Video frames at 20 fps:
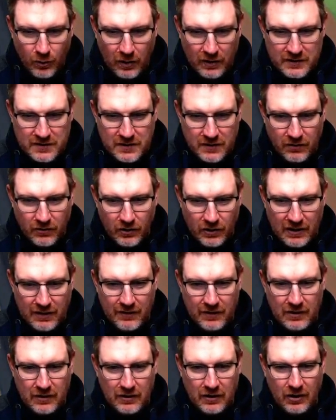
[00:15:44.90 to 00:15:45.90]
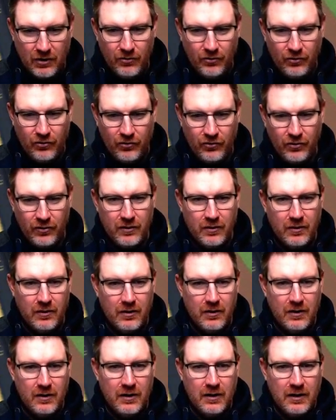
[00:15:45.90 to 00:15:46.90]
Watson, not even close.
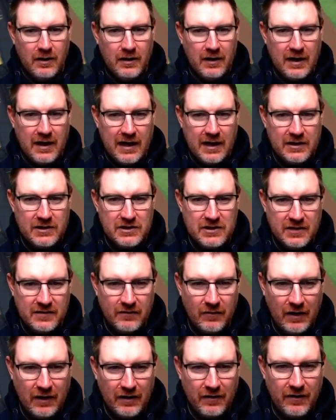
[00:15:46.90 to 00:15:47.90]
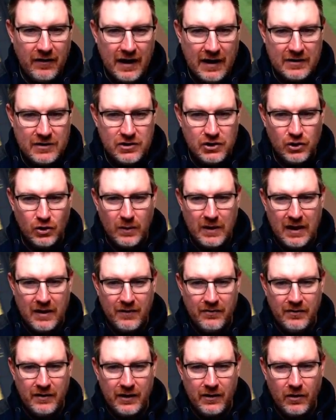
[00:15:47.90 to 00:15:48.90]
And just like that, two
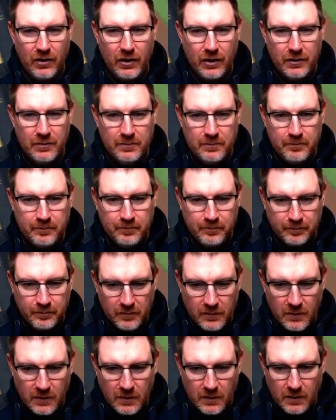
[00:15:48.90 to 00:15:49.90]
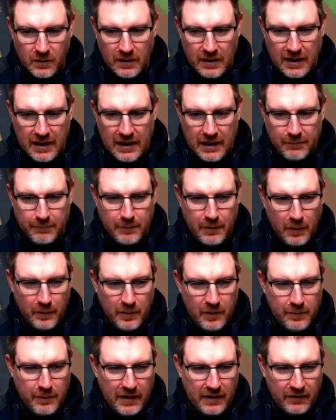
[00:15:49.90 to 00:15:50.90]
out, none on. And
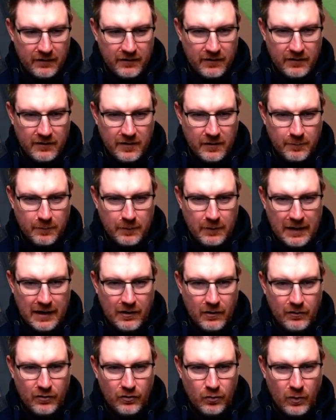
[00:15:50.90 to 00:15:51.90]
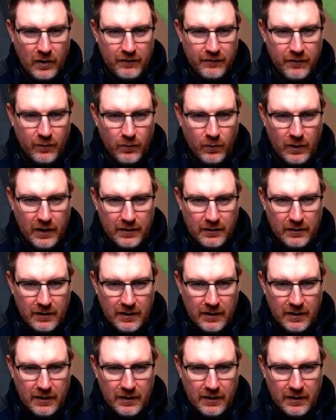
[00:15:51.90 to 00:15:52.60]
Bobby Patterson to the plate, who is one for one.